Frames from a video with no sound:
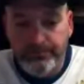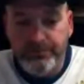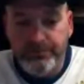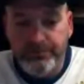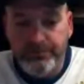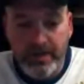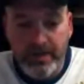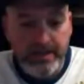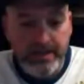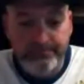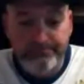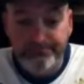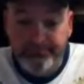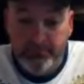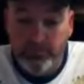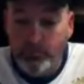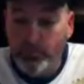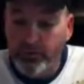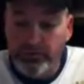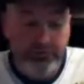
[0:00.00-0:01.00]
But
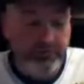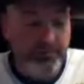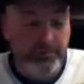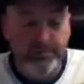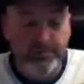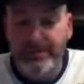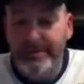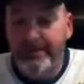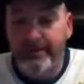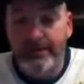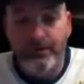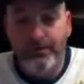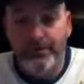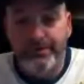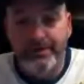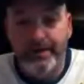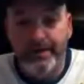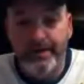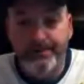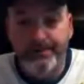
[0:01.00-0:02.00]
shad works
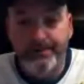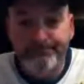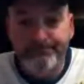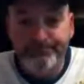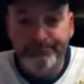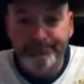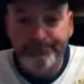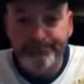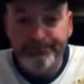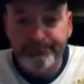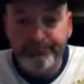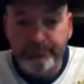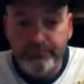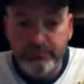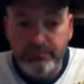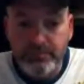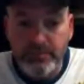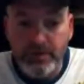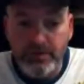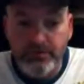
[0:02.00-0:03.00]
for me all the time.
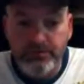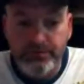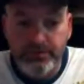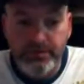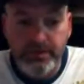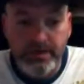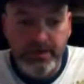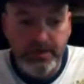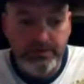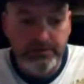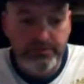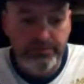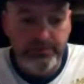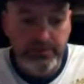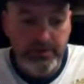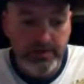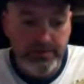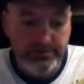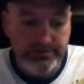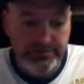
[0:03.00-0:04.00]

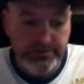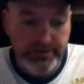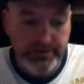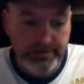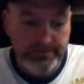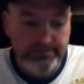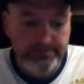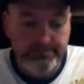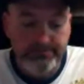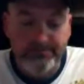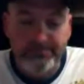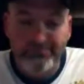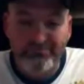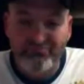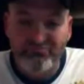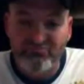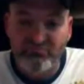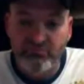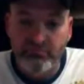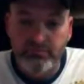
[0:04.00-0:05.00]
So yeah, I use a lot of
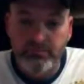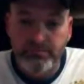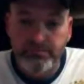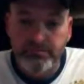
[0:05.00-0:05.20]
shad.